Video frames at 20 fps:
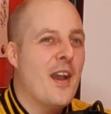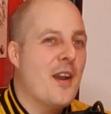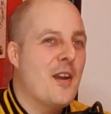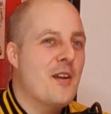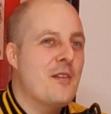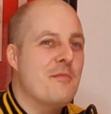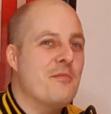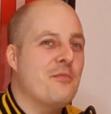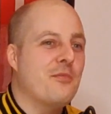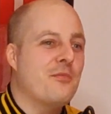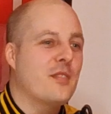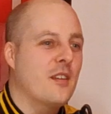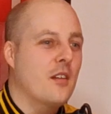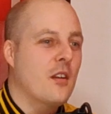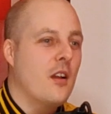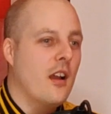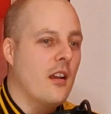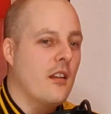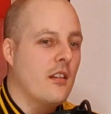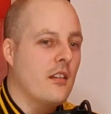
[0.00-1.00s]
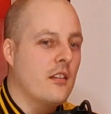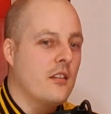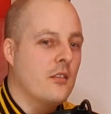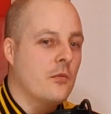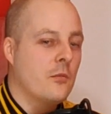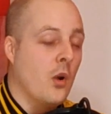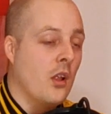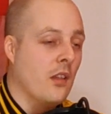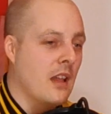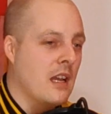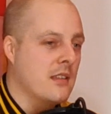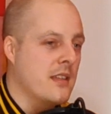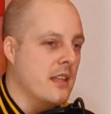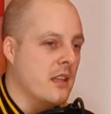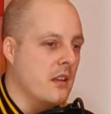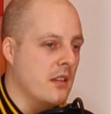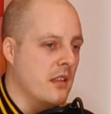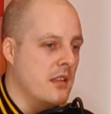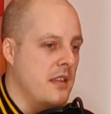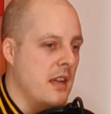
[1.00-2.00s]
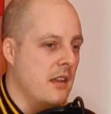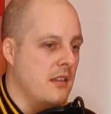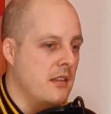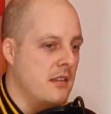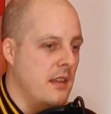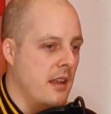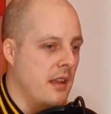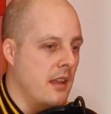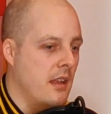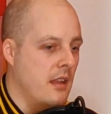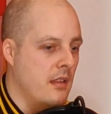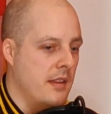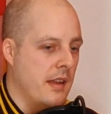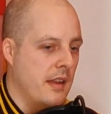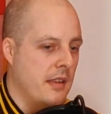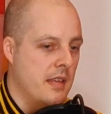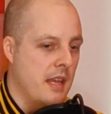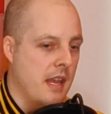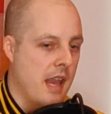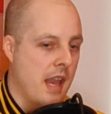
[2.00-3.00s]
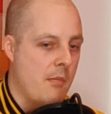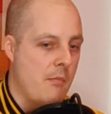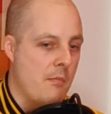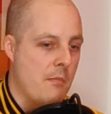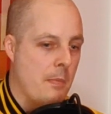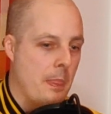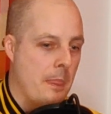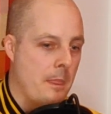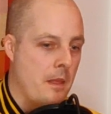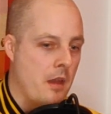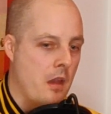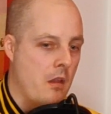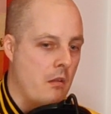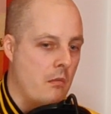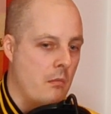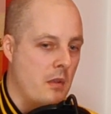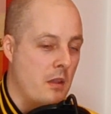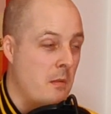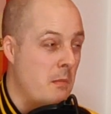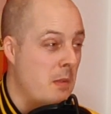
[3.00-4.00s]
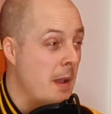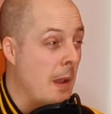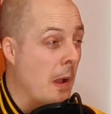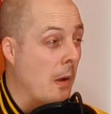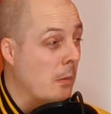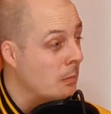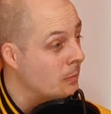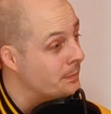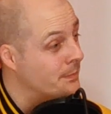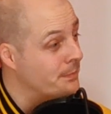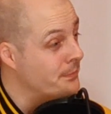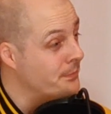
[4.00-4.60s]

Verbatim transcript: um, one last thing on the Chelsea Chelsea game. Uh, Minamino